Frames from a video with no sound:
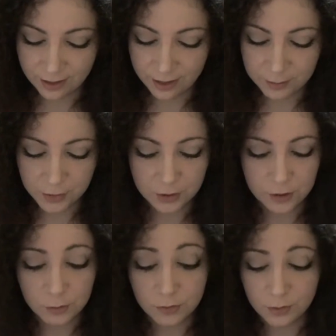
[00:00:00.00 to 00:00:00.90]
I'm going
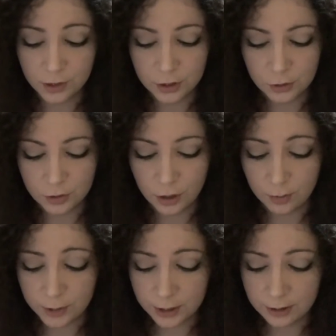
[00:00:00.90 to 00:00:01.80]
to move on to an
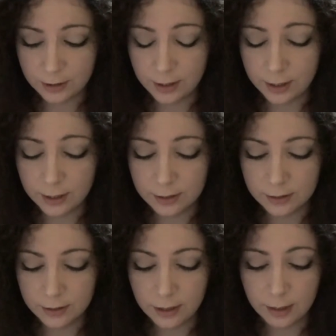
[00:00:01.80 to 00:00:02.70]
object that
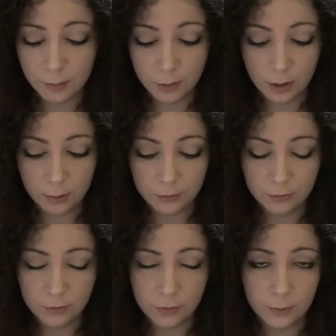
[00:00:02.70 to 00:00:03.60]
is a prop
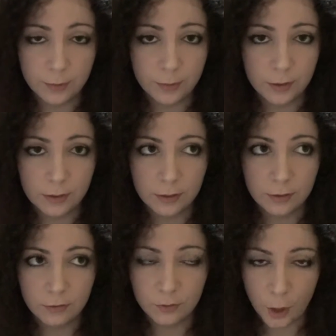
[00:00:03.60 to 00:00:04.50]

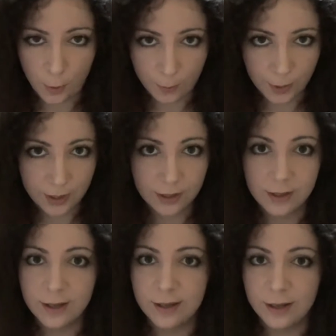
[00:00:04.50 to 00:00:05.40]
from
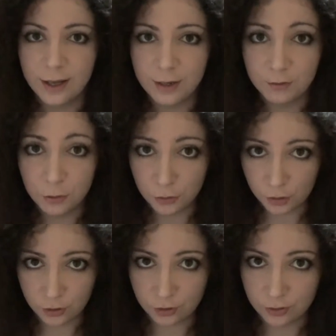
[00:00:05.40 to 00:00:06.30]
a
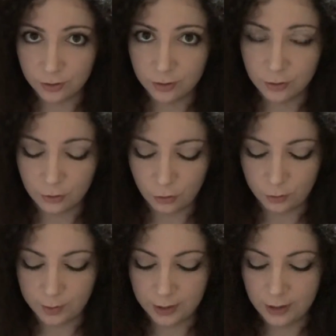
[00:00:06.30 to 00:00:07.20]
future
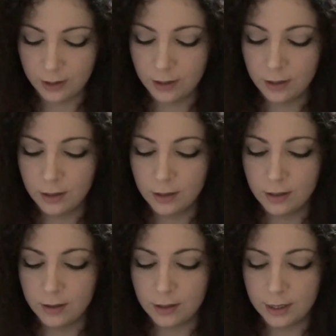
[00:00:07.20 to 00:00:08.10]
roleplay
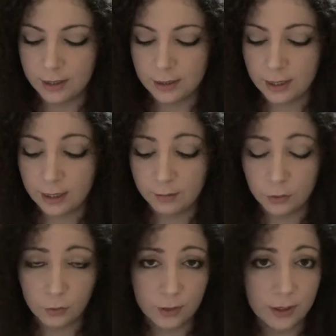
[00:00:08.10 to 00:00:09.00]
that I have
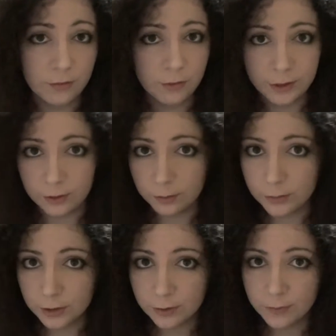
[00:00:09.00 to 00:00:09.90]
already
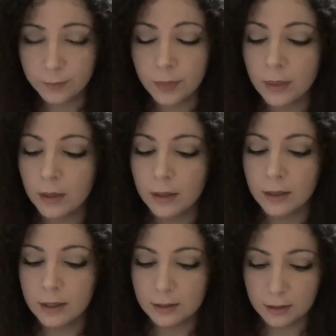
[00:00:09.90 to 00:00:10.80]
filmed.
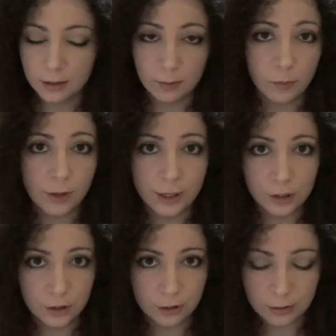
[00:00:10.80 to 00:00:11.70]
It's a
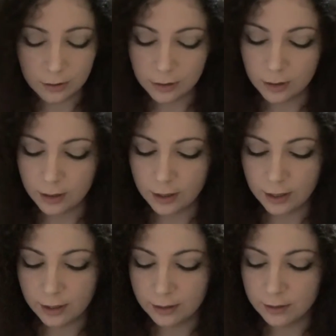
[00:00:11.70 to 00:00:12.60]
collaboration
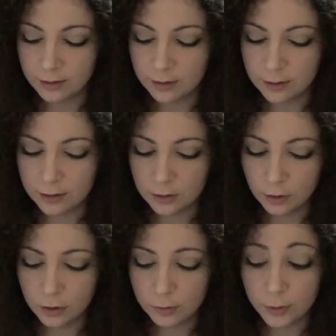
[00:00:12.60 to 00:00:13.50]
and it's
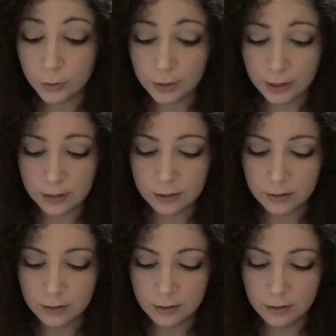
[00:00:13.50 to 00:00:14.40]
going to be released